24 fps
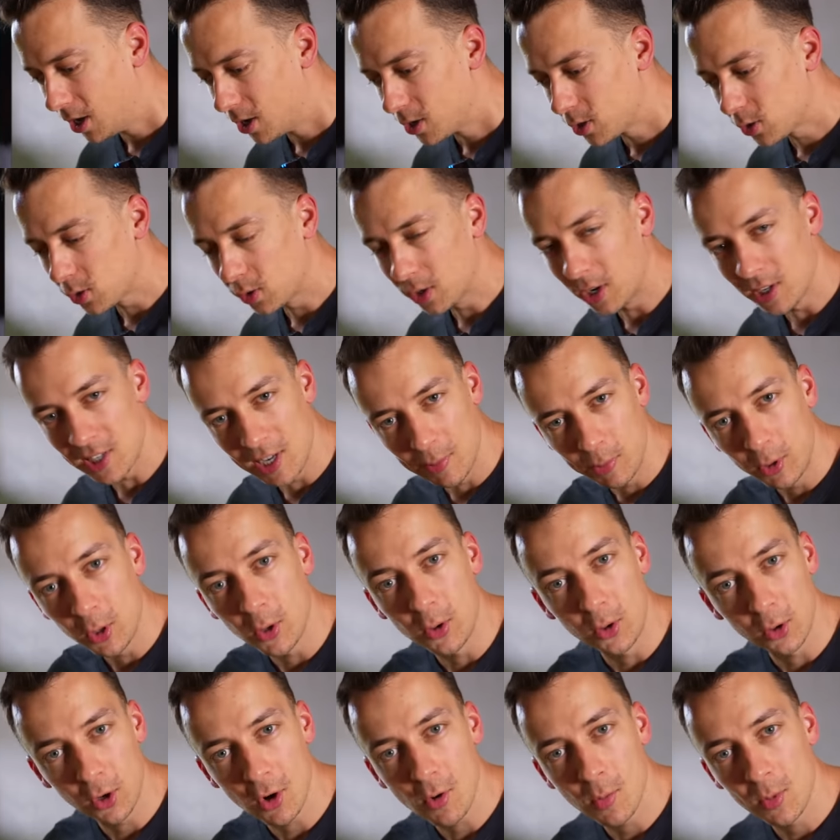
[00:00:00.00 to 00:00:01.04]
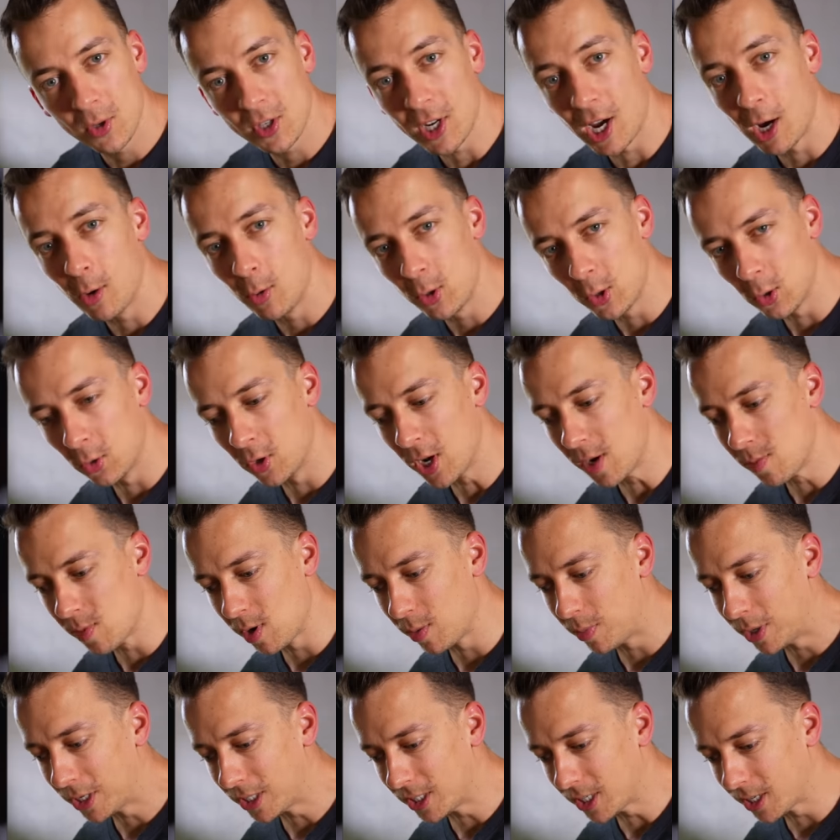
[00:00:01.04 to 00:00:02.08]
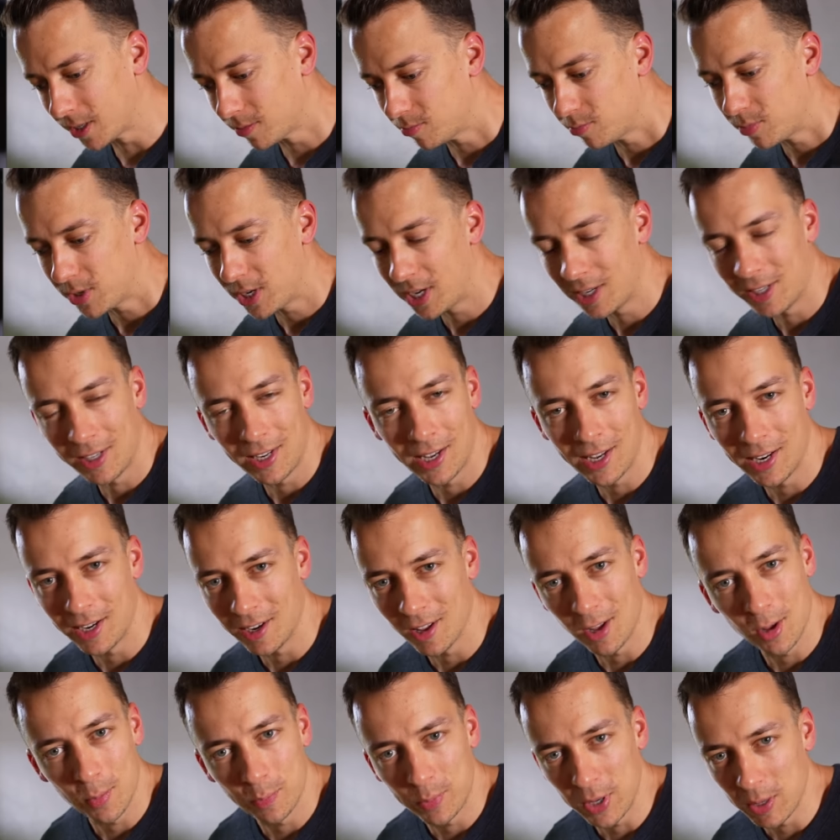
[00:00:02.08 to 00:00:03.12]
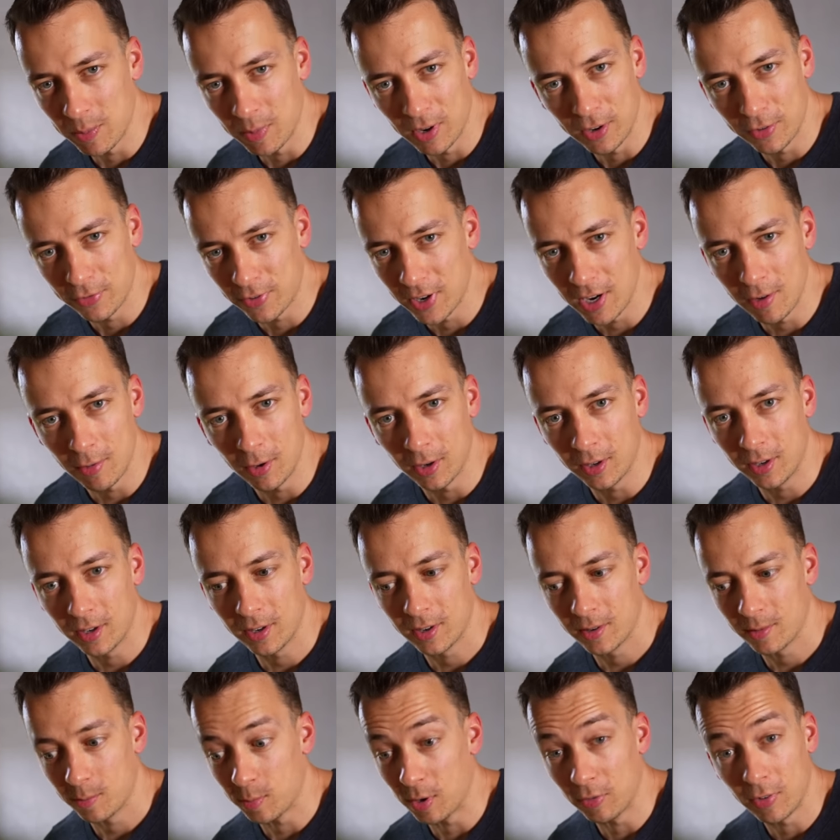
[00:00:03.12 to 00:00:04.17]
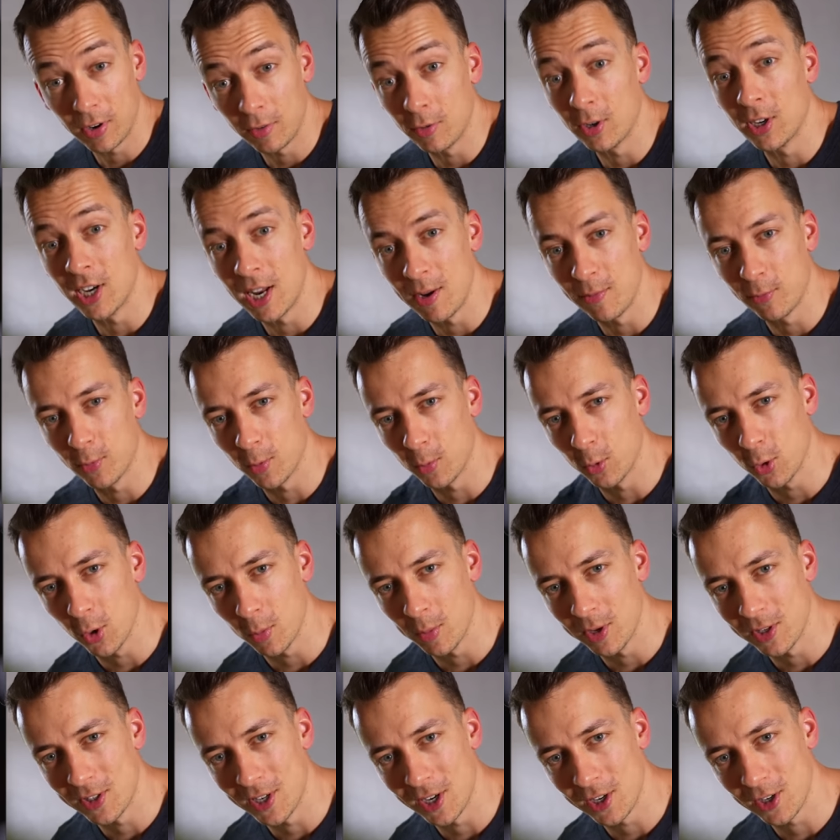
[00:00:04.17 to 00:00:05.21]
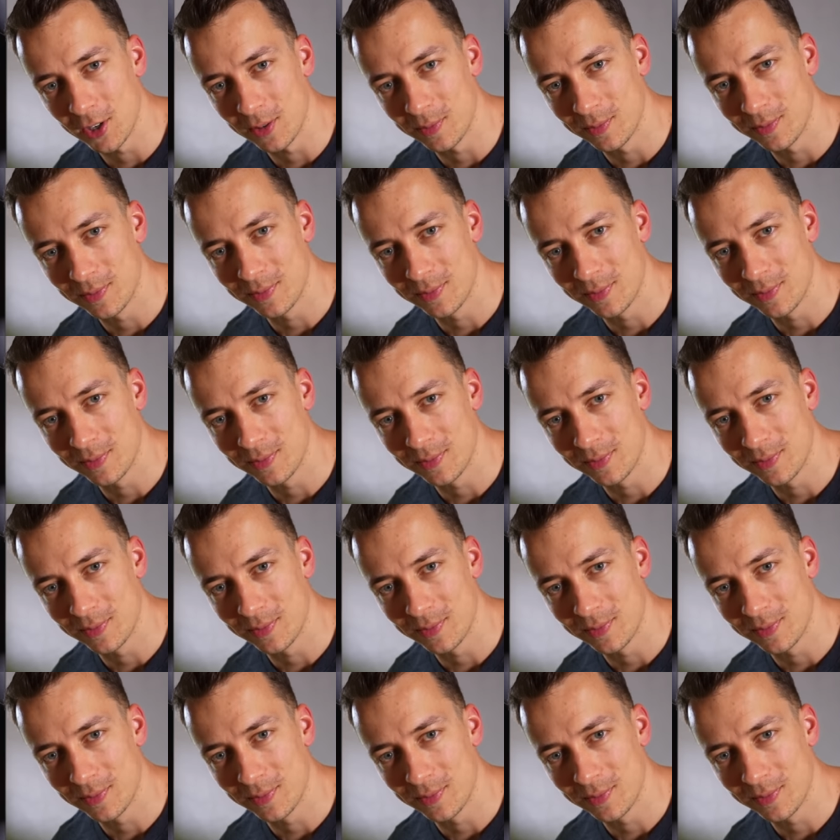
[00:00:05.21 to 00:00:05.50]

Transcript: So guys, let me know in the comments how we should name our betta, and then I'll pick my favorite, my favorite name from the comment section.